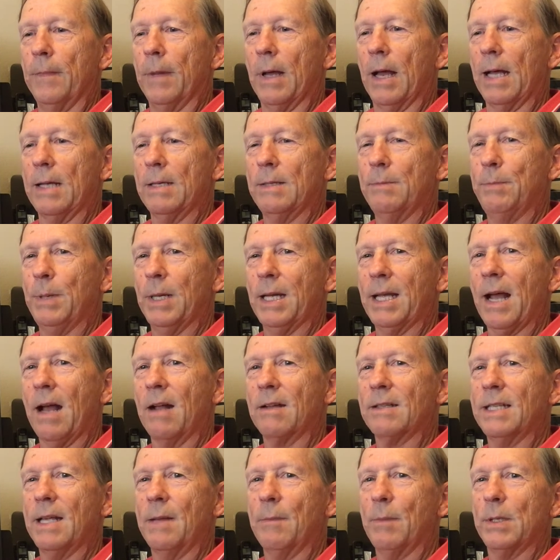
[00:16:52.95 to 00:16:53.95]
I pick
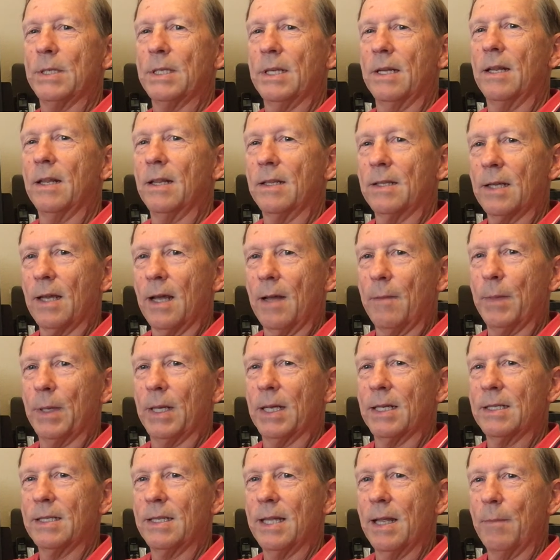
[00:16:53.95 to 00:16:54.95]
out 10% of the time
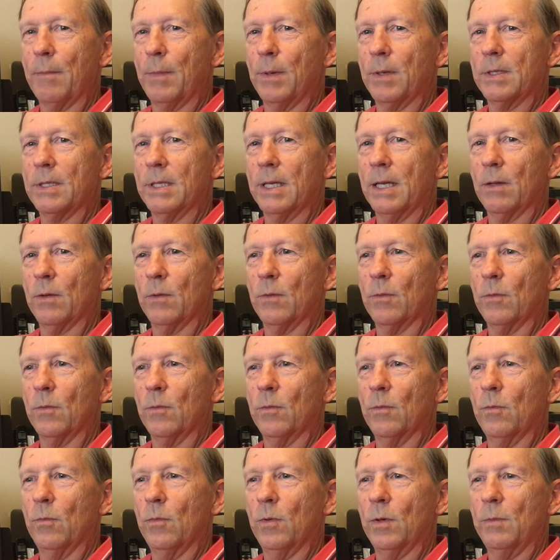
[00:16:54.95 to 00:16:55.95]
because 10%
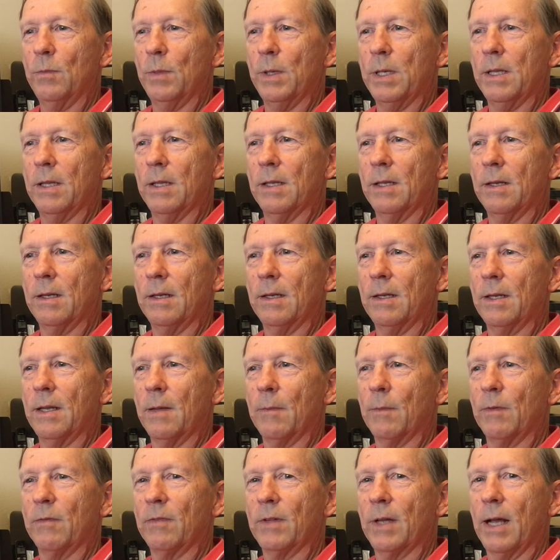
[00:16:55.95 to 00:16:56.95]
would be the
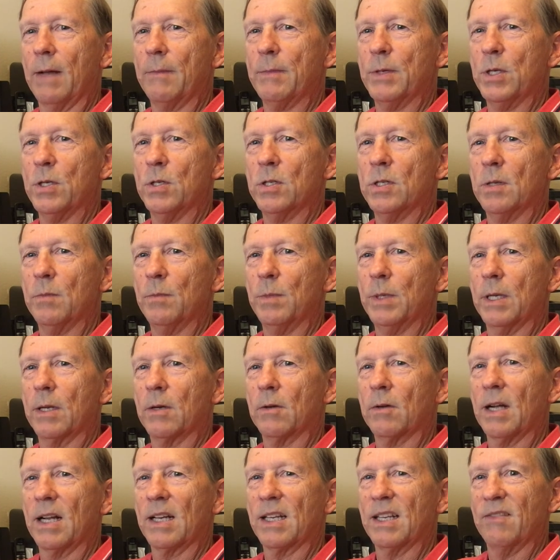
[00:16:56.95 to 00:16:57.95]
number of times you should be
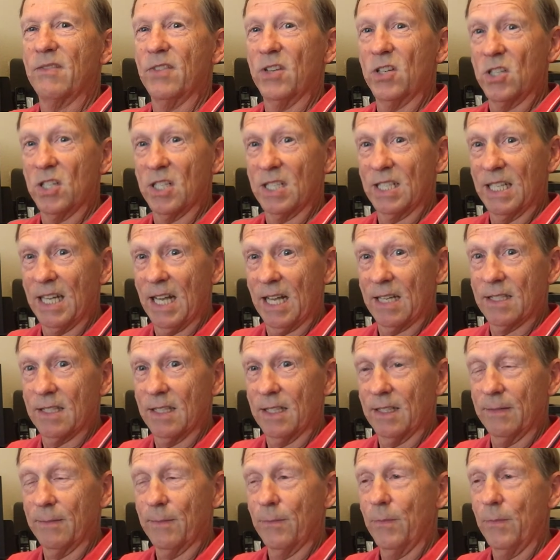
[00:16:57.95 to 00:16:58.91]
correct if you're just guessing.